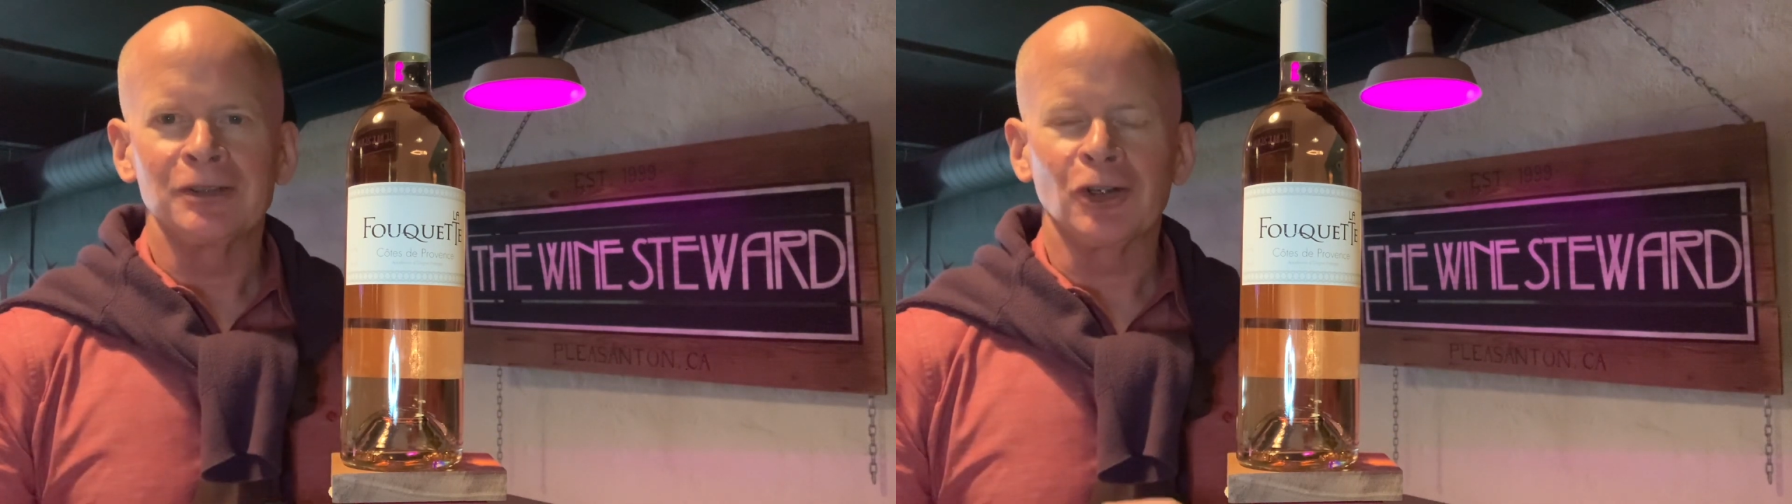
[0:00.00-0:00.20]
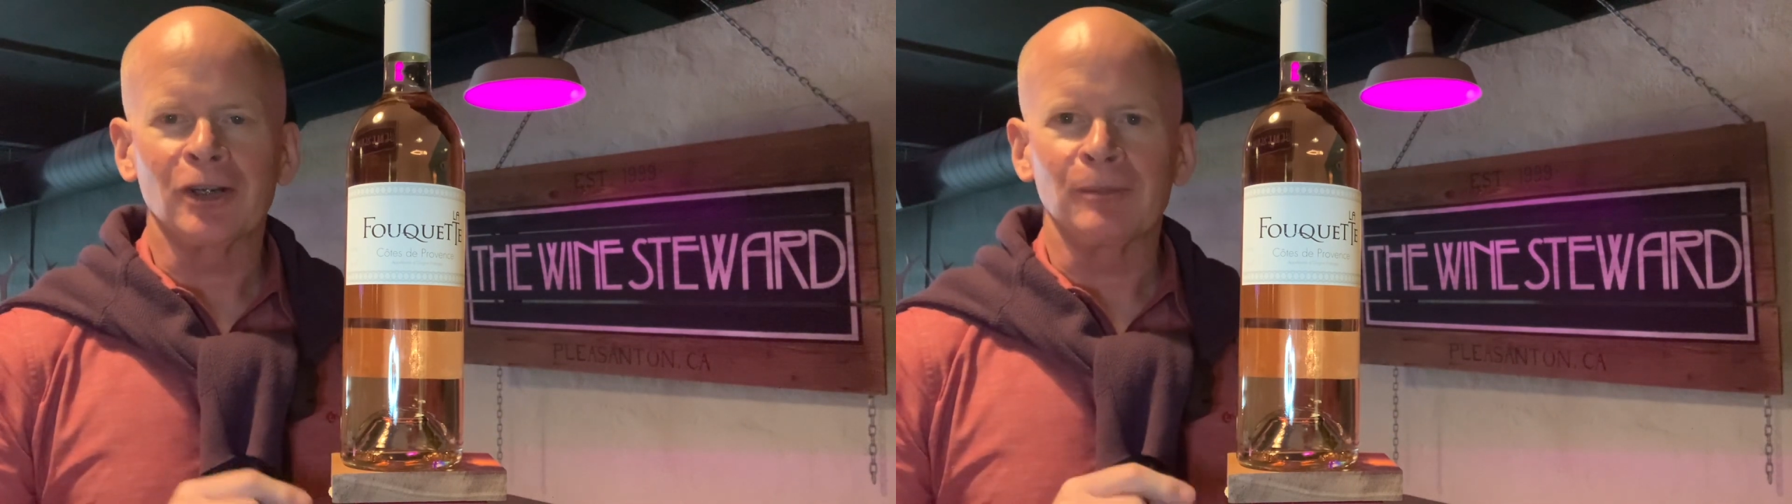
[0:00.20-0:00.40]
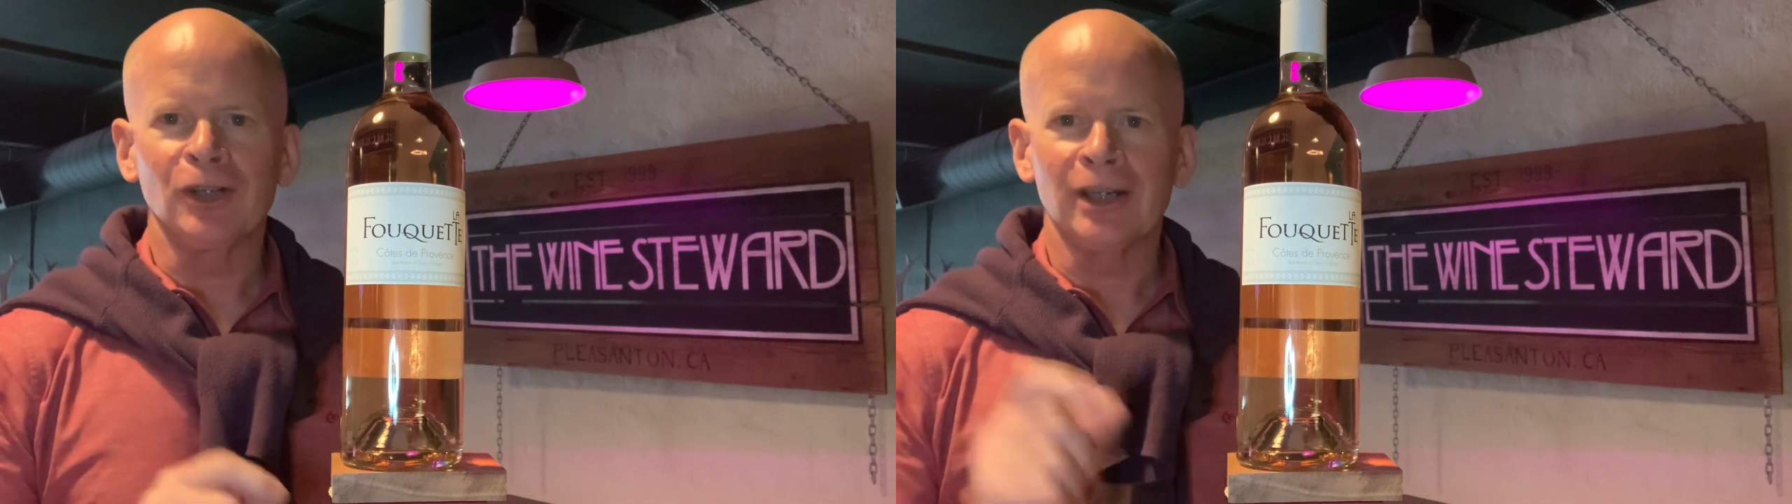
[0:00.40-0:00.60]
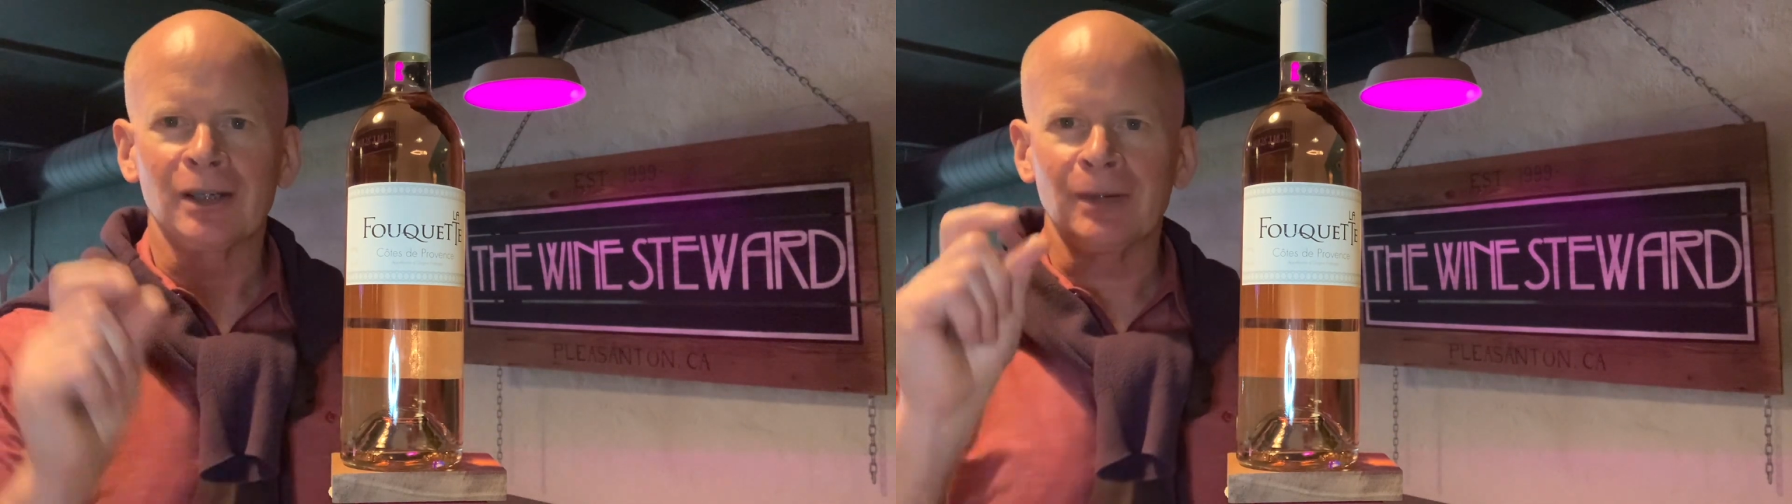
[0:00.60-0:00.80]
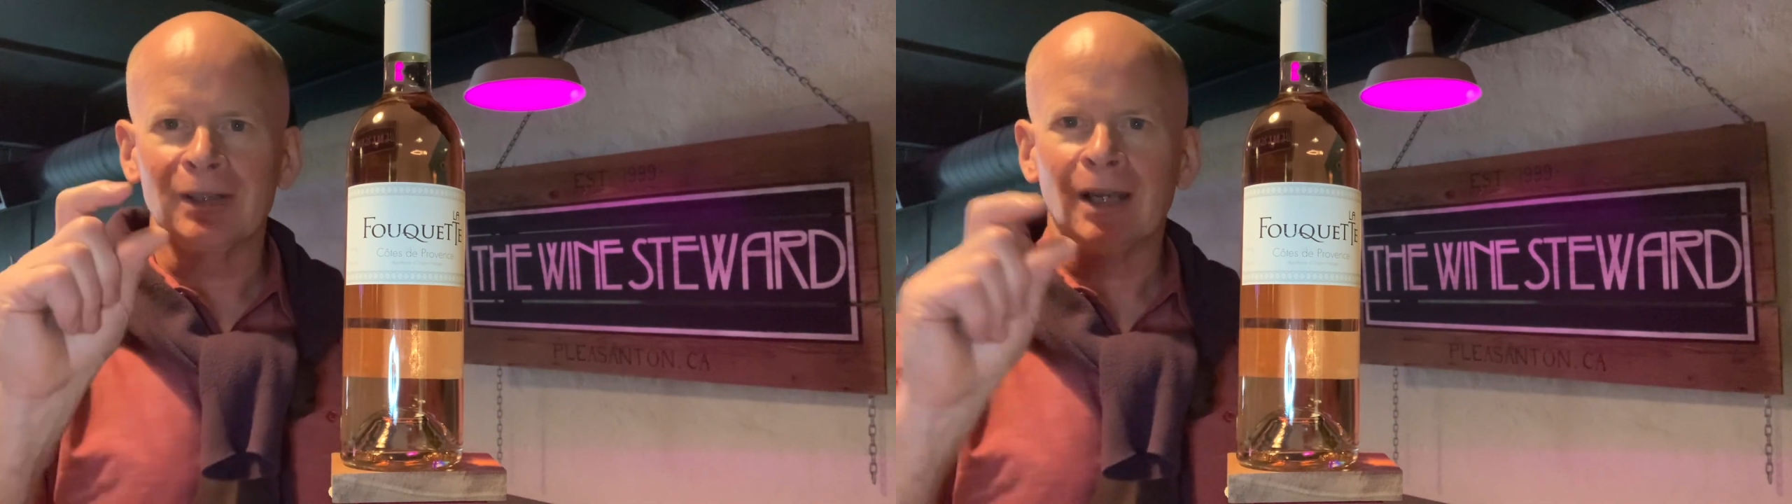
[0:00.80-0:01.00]
Don't complain
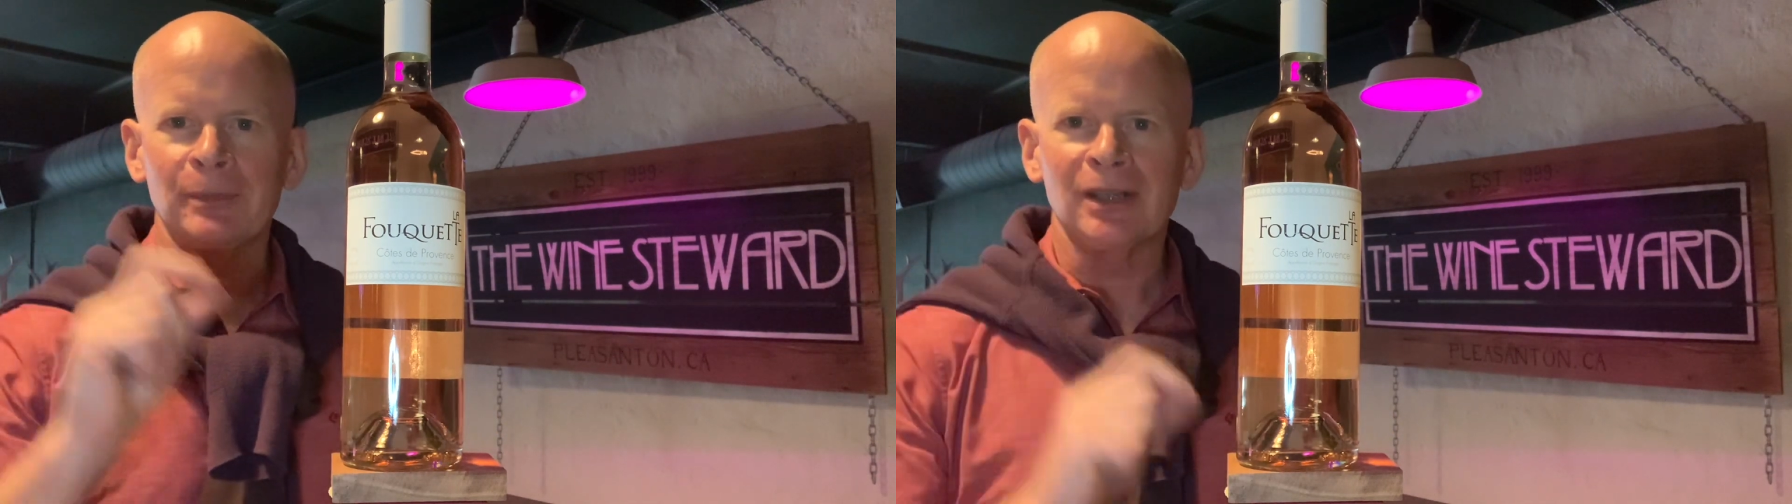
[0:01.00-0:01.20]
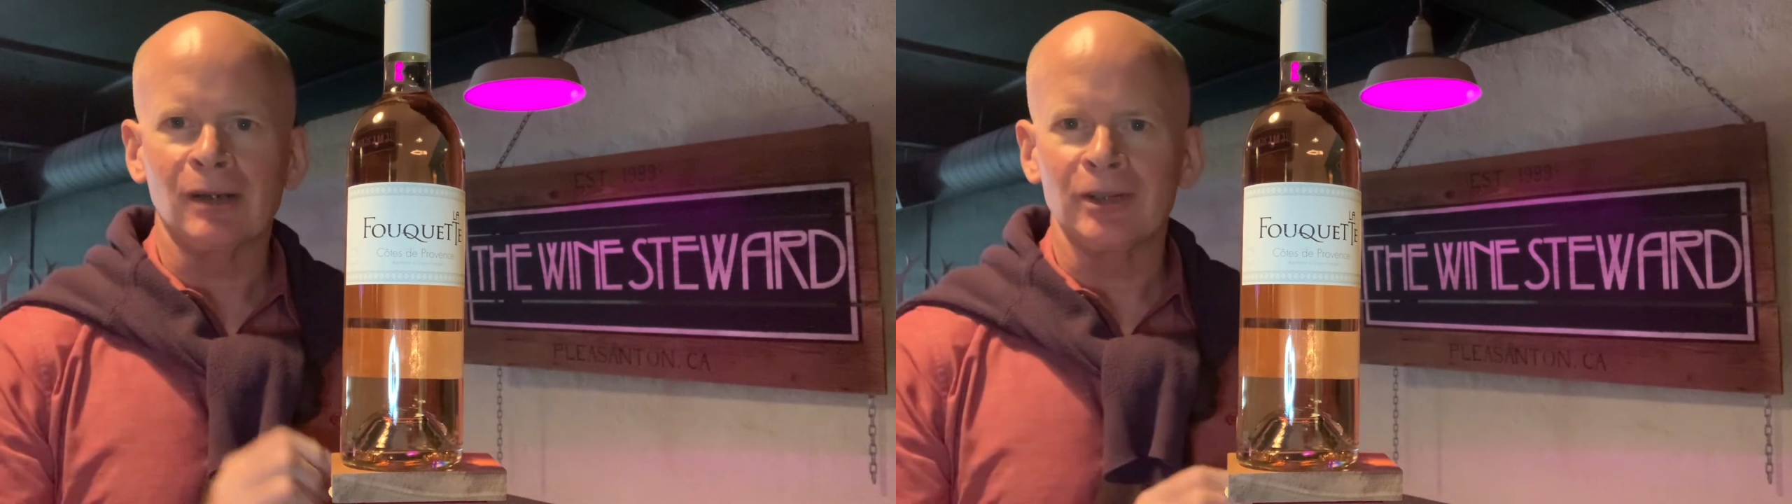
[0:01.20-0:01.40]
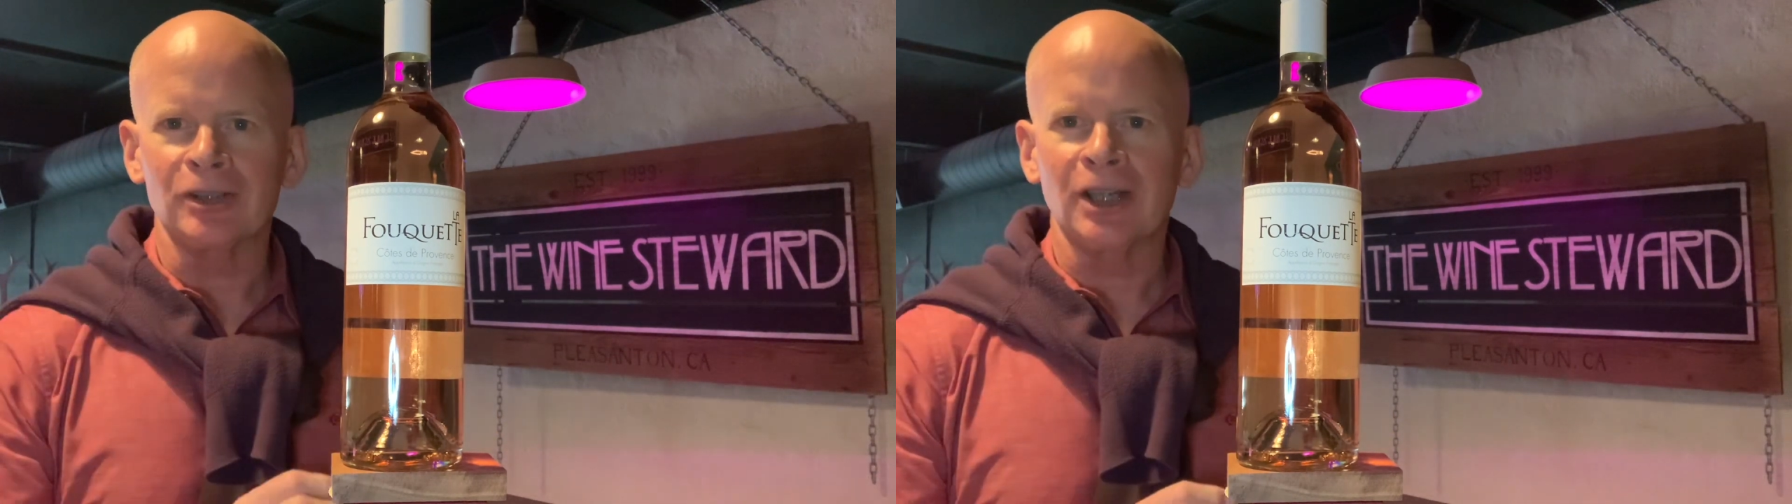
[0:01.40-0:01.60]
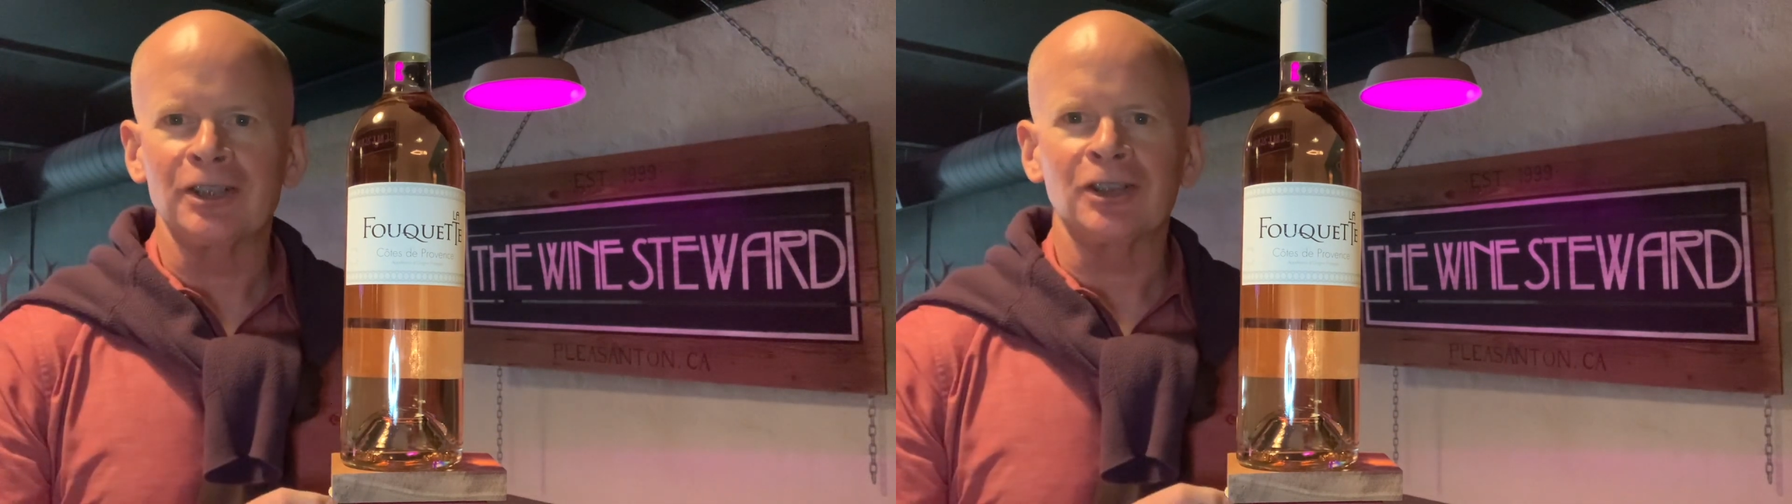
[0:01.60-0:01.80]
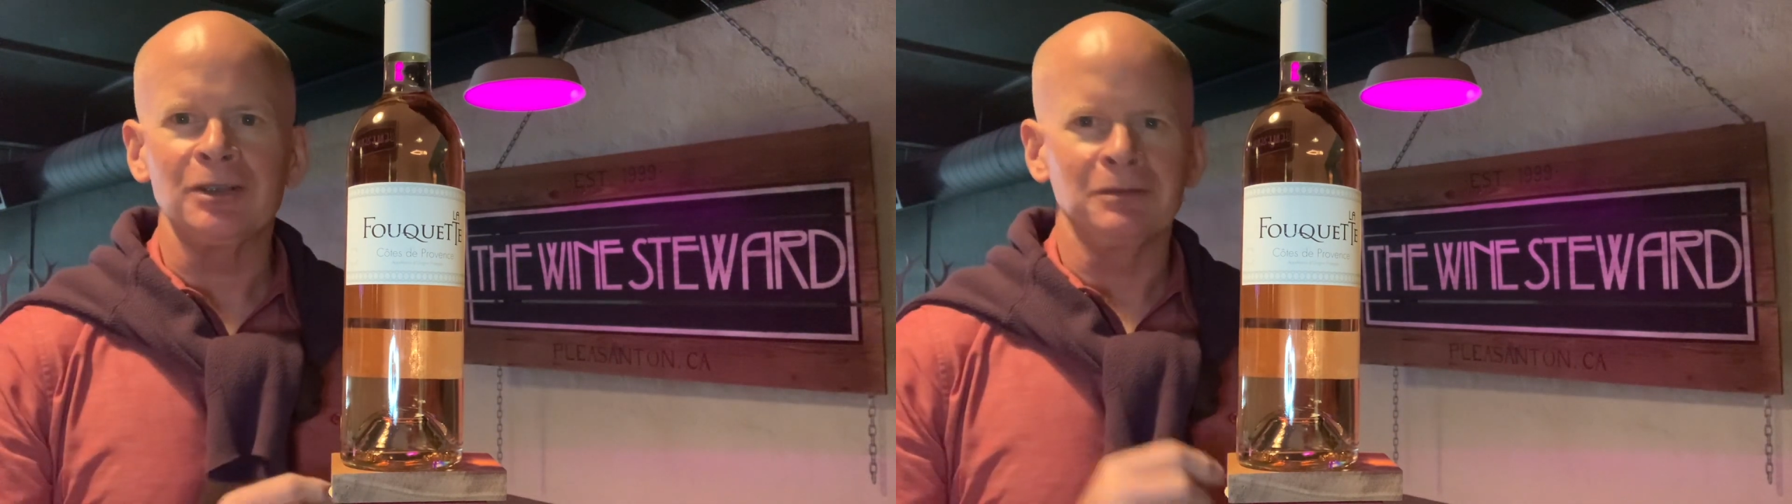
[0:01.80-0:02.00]
about not being able to
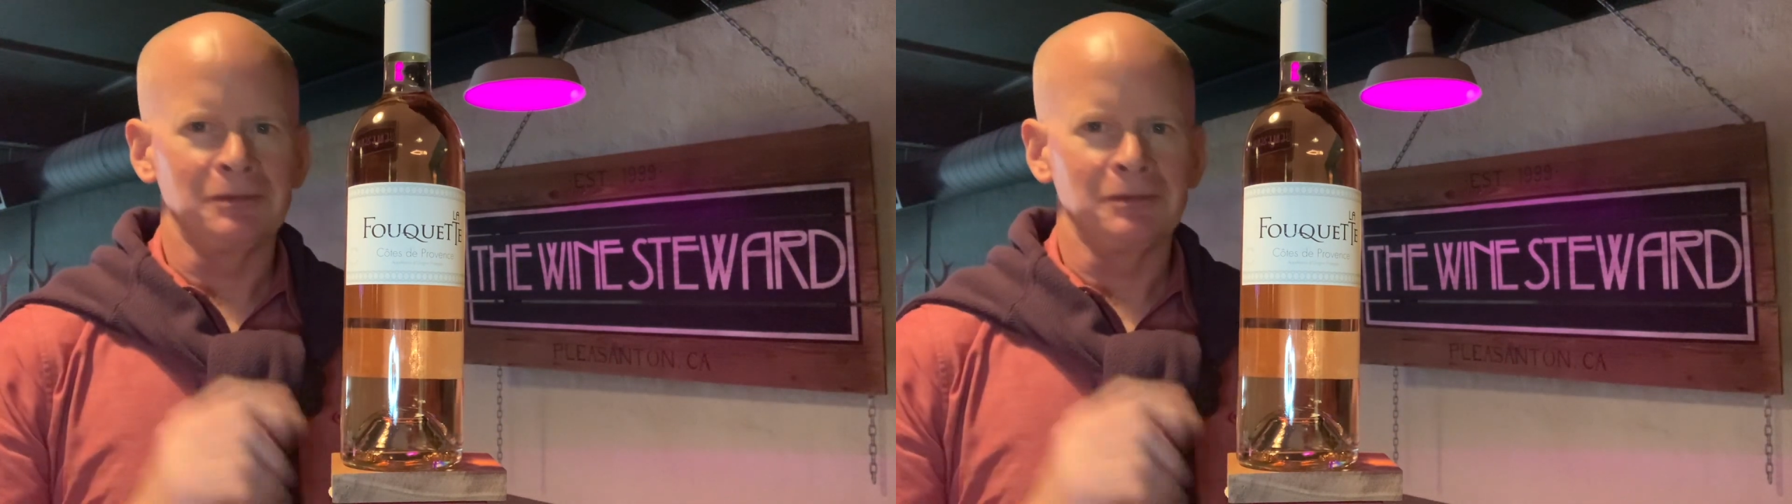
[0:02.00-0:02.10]
taste it.